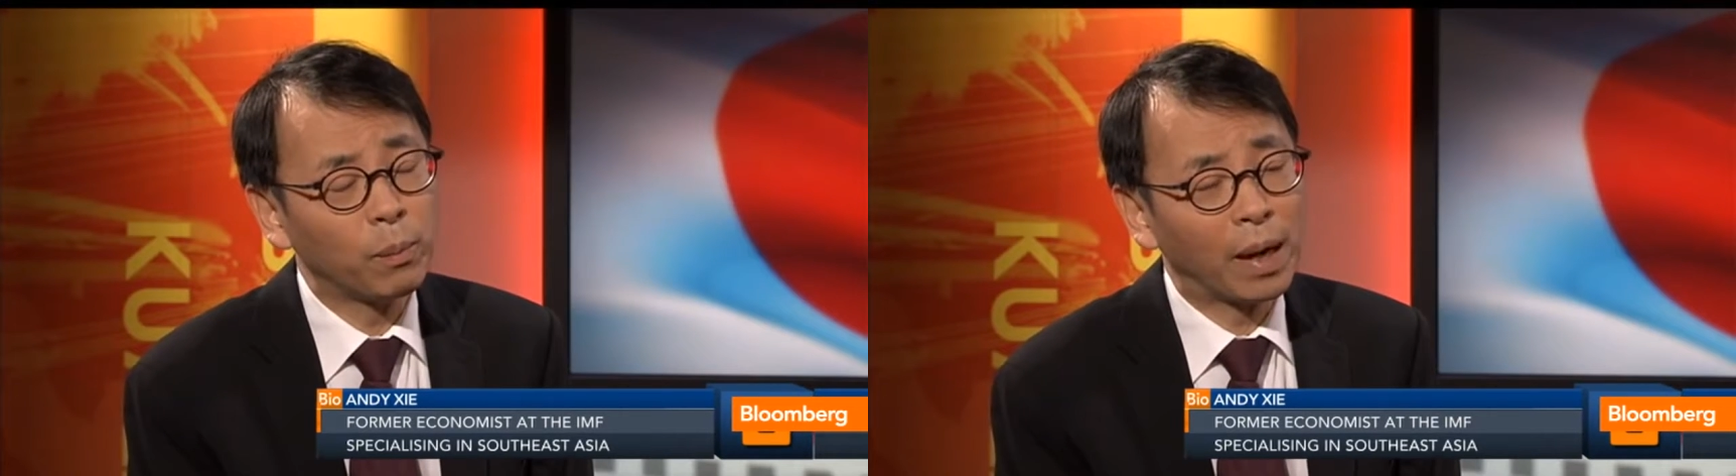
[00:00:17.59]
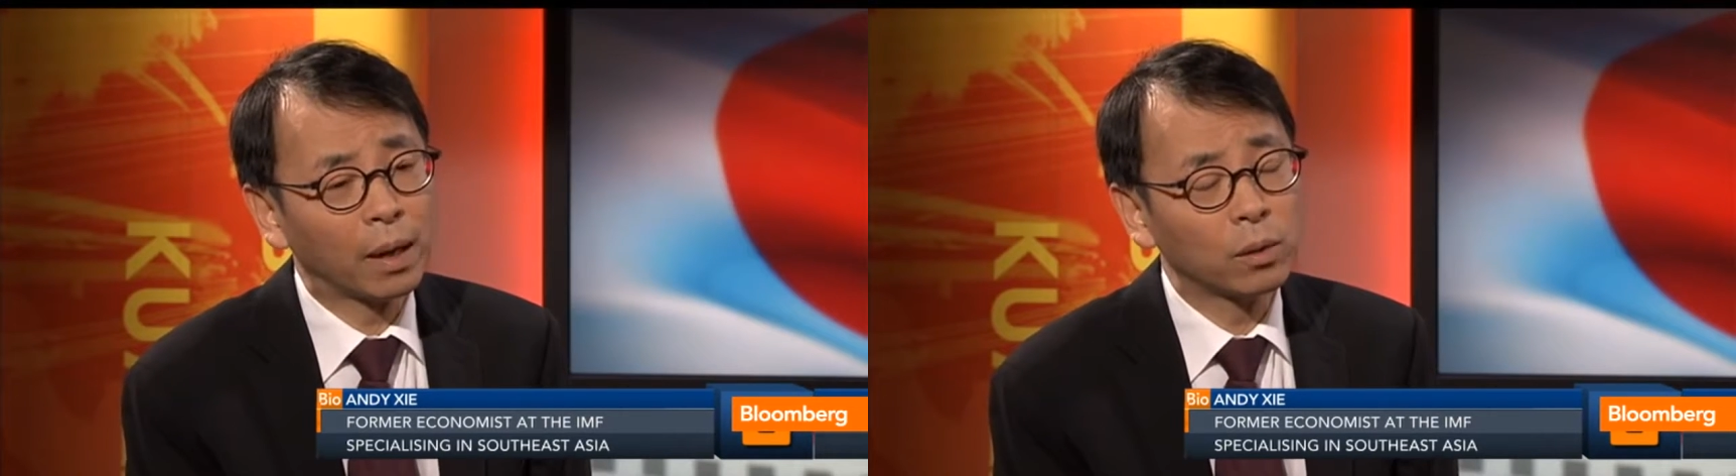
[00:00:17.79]

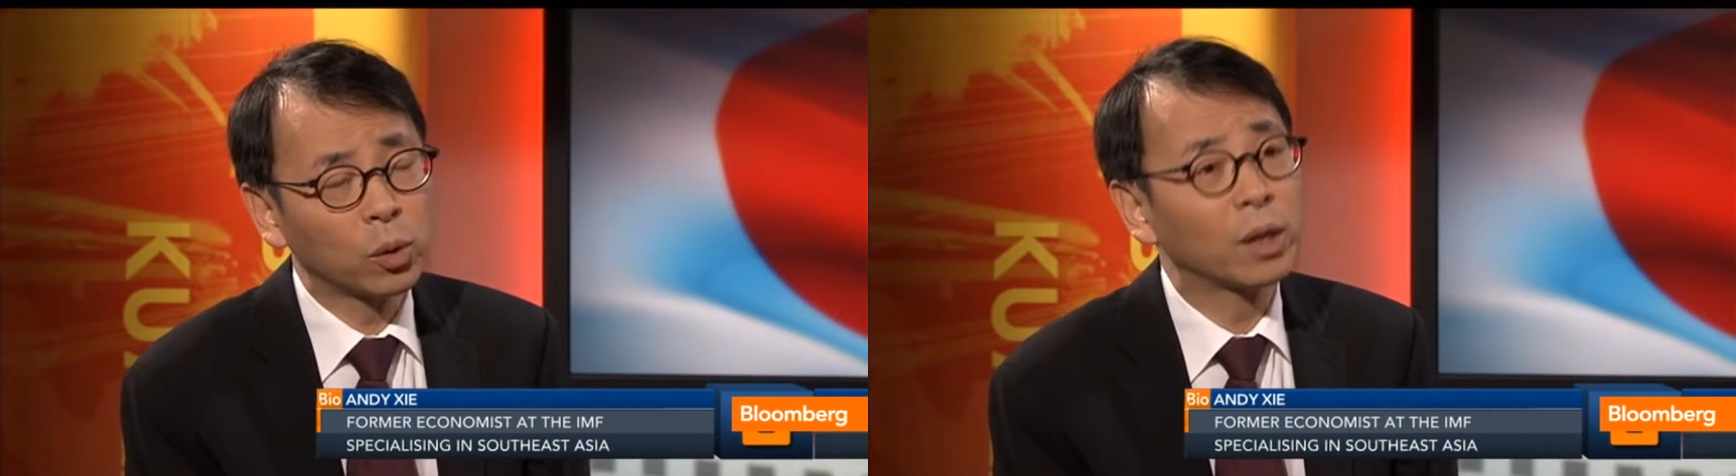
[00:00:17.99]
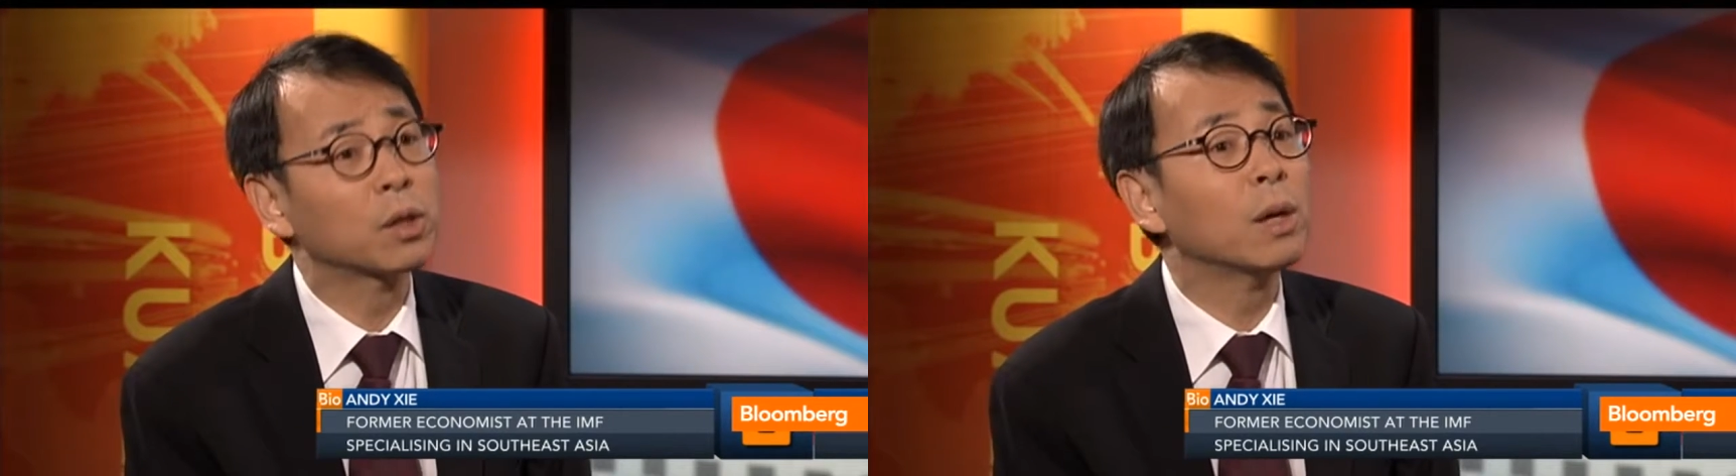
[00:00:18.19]
by
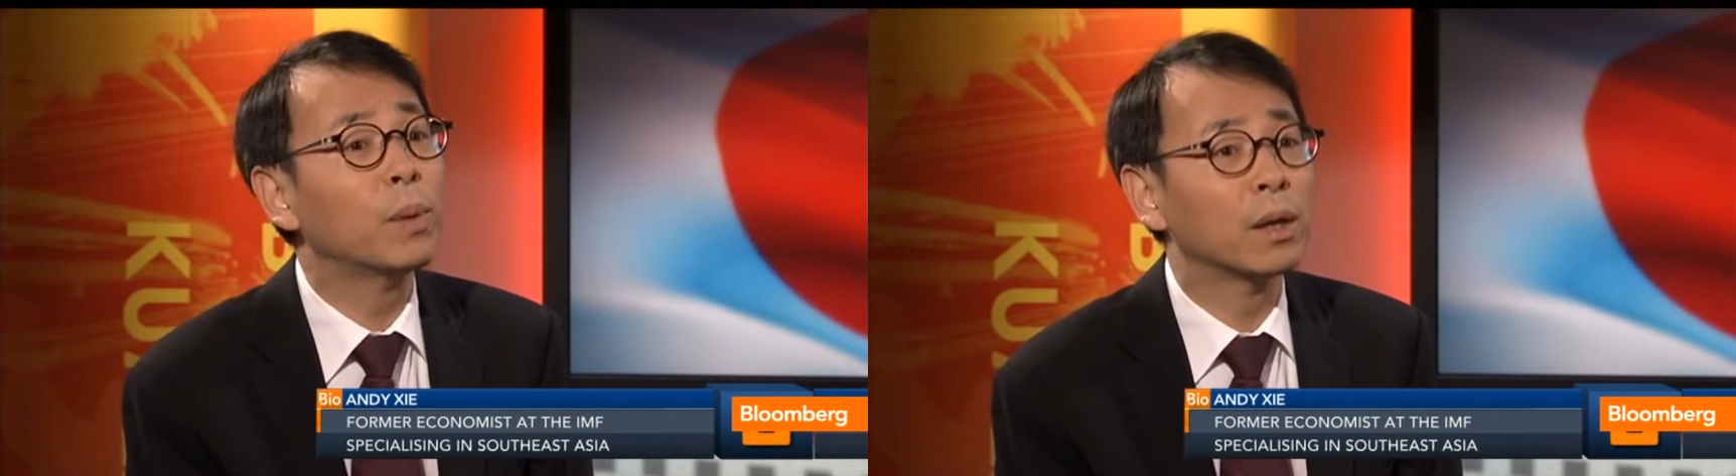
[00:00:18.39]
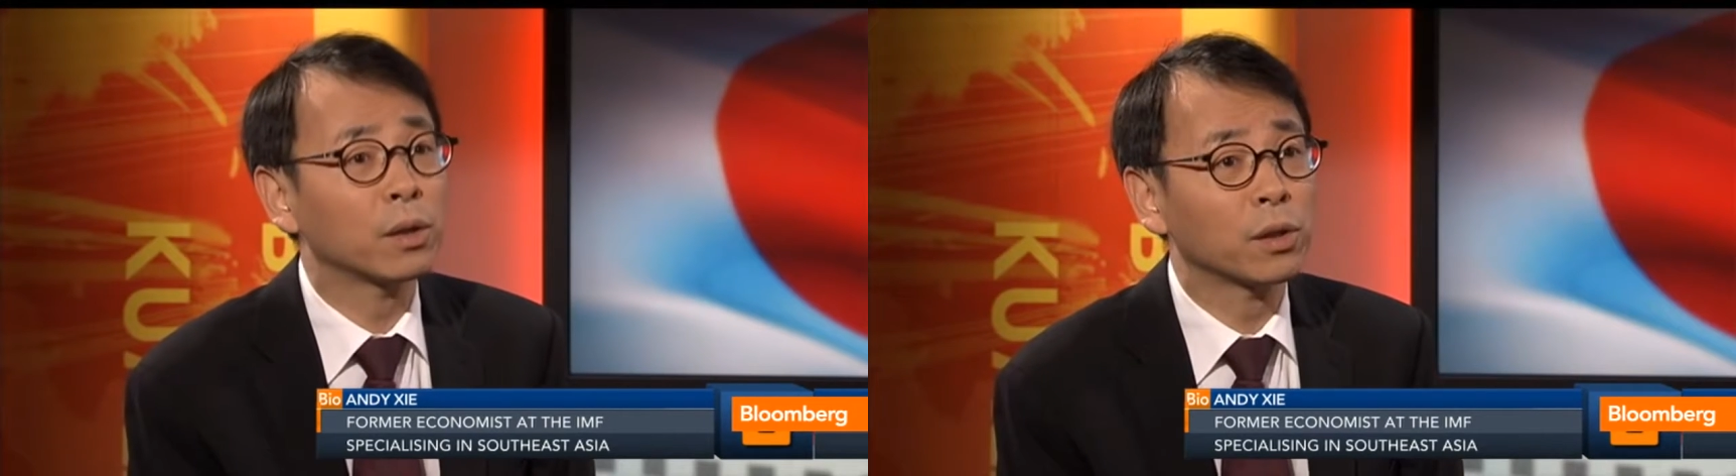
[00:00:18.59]
trade
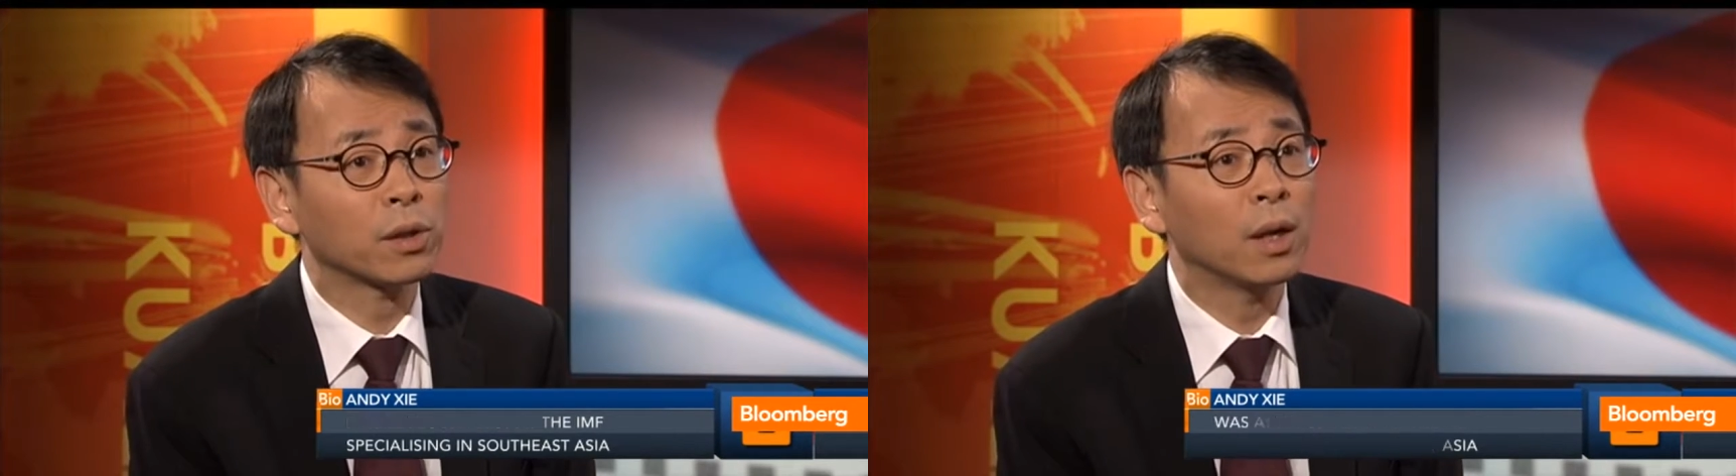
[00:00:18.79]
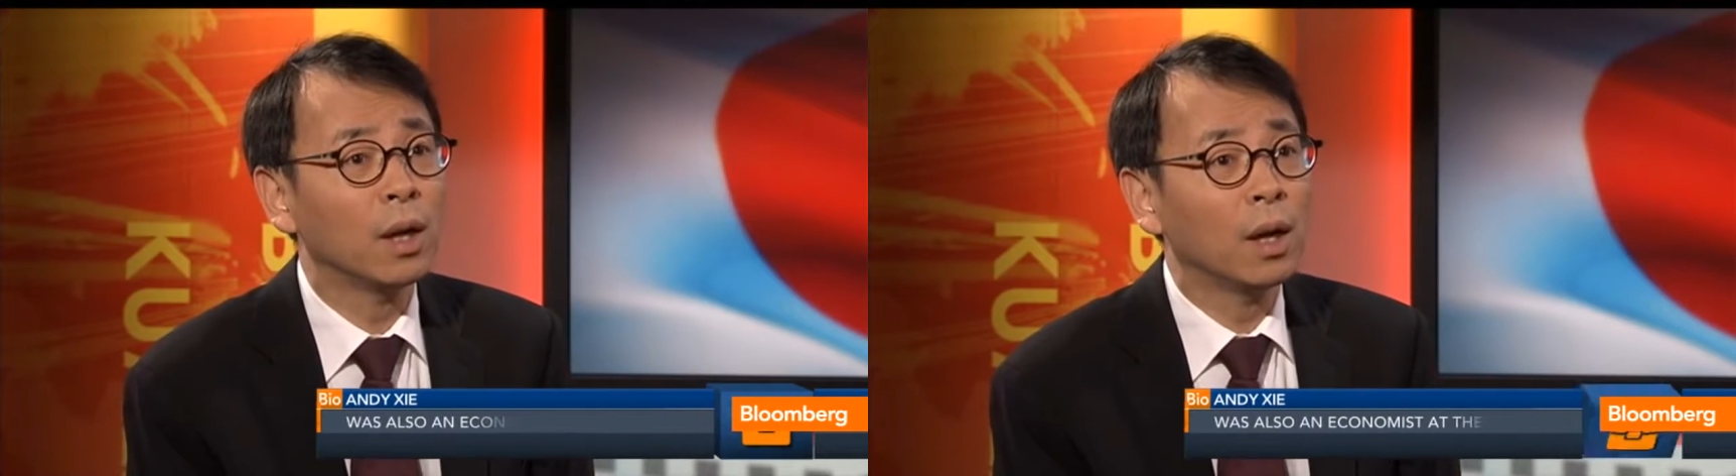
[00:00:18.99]
surplus.